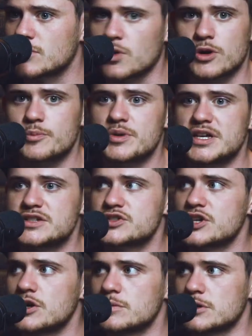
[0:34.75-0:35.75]
Or being
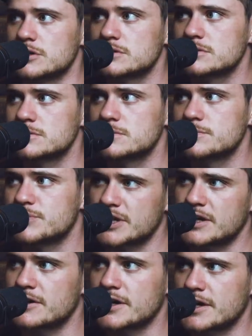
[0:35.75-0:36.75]
sober,
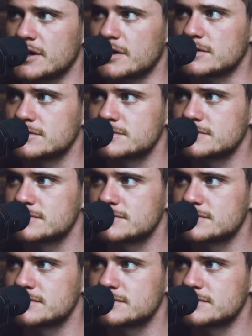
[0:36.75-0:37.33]
but here I go.